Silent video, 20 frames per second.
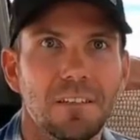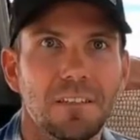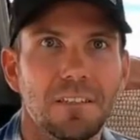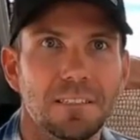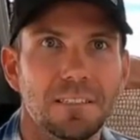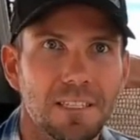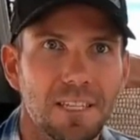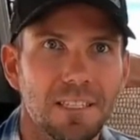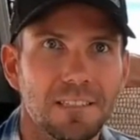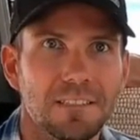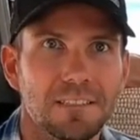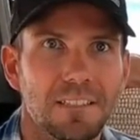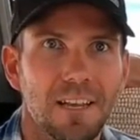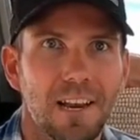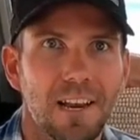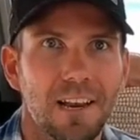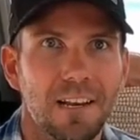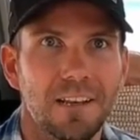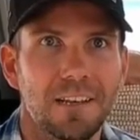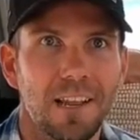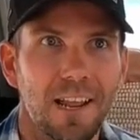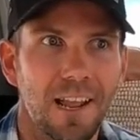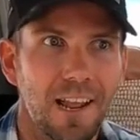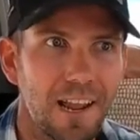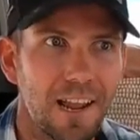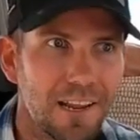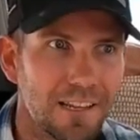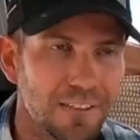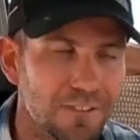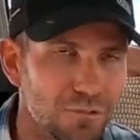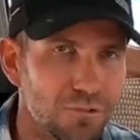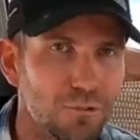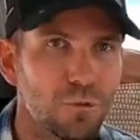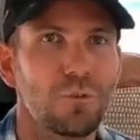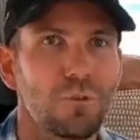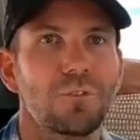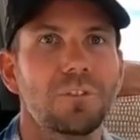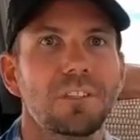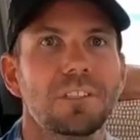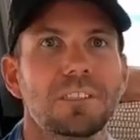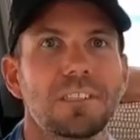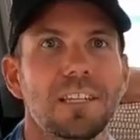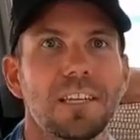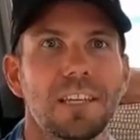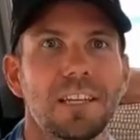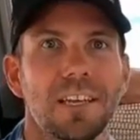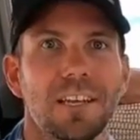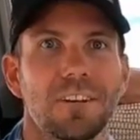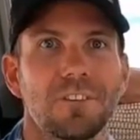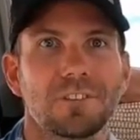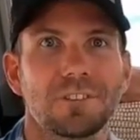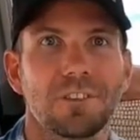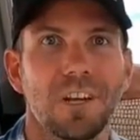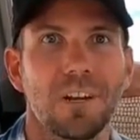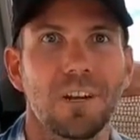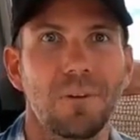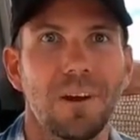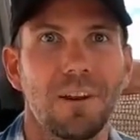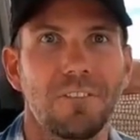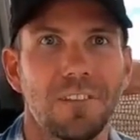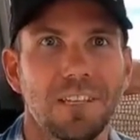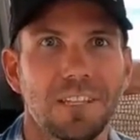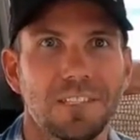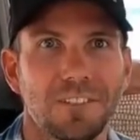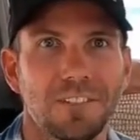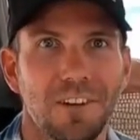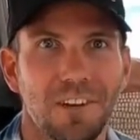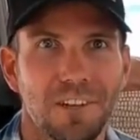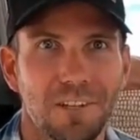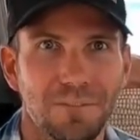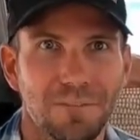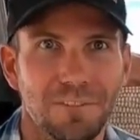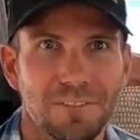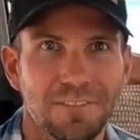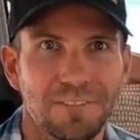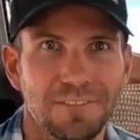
let's get started installing this thing and I'll show you where everything's going to live.